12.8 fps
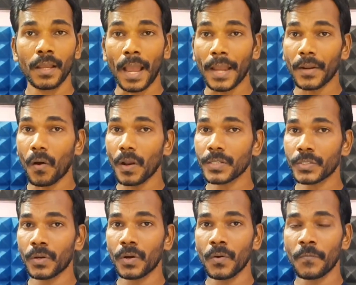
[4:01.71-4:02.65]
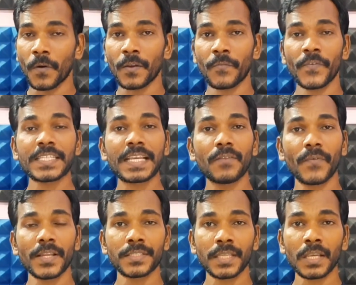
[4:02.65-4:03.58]
And also for physical
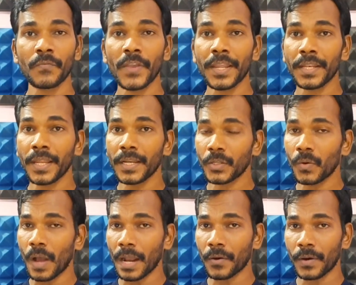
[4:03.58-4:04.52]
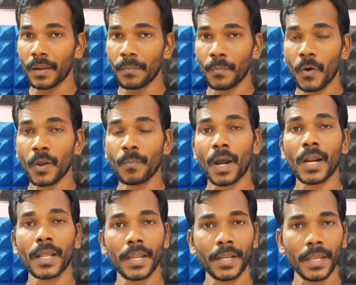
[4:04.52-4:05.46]
fencing, we need to acquire more
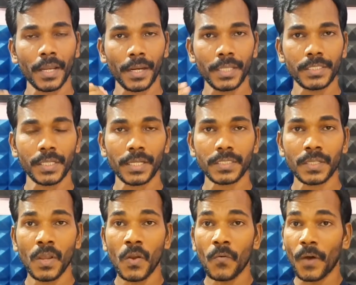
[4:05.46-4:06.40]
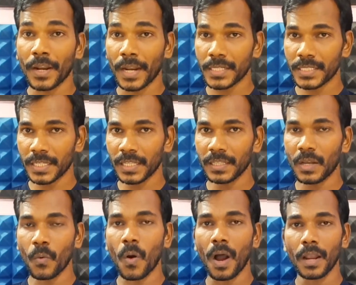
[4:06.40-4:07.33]
border area regions for constructing
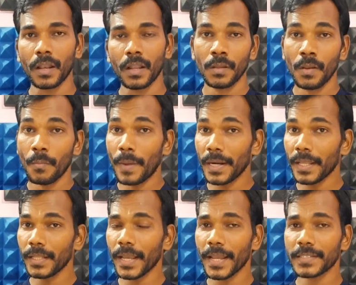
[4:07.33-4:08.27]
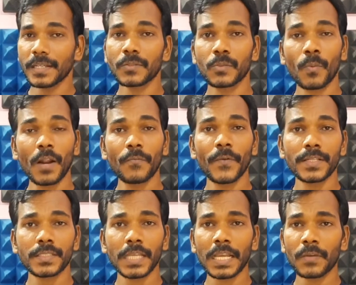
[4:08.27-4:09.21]
the wall. But in the case of smart
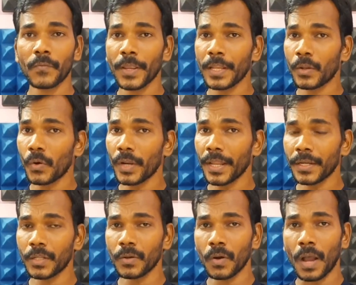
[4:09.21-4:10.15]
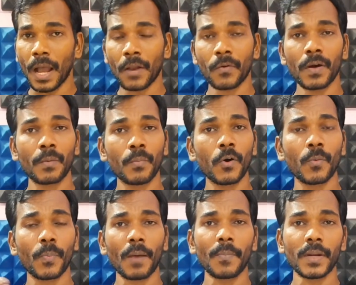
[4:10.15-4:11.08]
fencing, we no need to acquire more
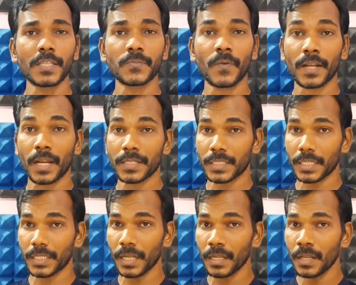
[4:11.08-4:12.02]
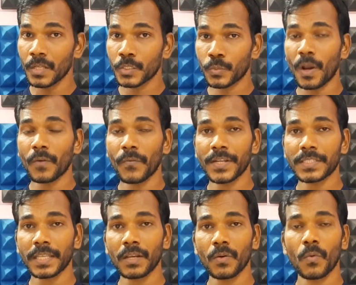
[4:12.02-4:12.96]
properties for constructing smart
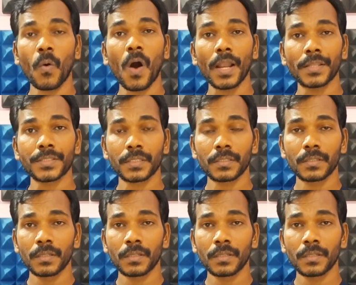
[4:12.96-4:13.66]
fencing walls.